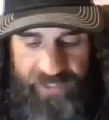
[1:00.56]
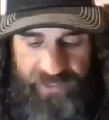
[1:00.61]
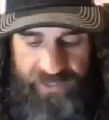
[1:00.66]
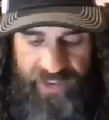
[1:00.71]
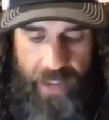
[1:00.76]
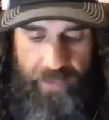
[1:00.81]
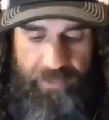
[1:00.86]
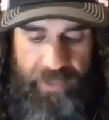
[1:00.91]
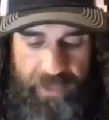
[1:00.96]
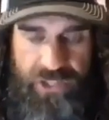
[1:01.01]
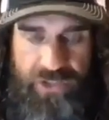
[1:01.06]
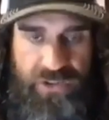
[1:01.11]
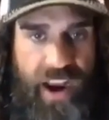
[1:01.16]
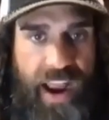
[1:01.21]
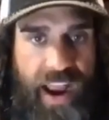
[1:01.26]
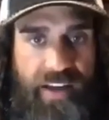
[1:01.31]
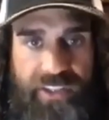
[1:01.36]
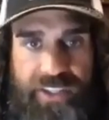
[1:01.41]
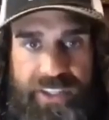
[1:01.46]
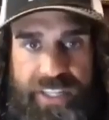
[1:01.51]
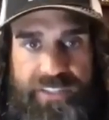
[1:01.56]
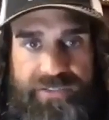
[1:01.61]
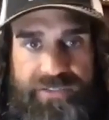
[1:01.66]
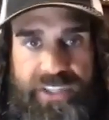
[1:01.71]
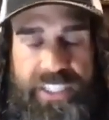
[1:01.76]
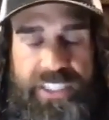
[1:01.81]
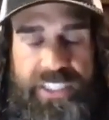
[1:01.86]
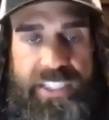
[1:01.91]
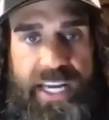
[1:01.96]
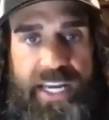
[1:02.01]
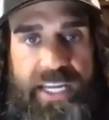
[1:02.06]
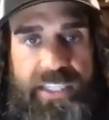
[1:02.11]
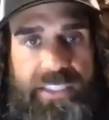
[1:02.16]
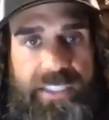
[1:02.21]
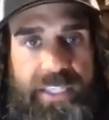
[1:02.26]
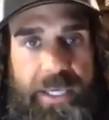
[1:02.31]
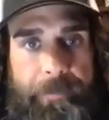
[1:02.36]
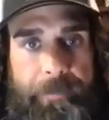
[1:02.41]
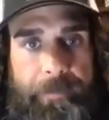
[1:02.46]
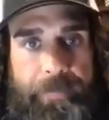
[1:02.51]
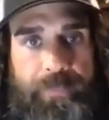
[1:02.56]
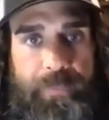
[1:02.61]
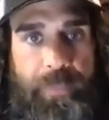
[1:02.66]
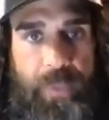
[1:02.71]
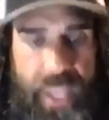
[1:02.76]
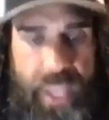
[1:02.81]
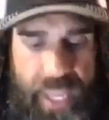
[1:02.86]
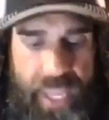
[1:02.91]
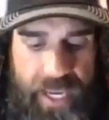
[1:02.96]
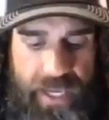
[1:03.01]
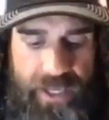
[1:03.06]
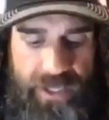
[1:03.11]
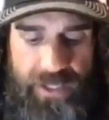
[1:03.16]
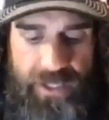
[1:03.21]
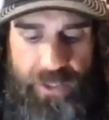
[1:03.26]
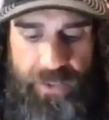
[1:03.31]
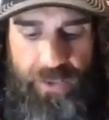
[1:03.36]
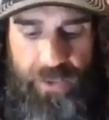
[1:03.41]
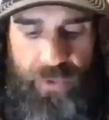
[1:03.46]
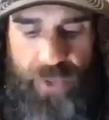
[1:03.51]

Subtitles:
is family and traveling. That's fantastic. And,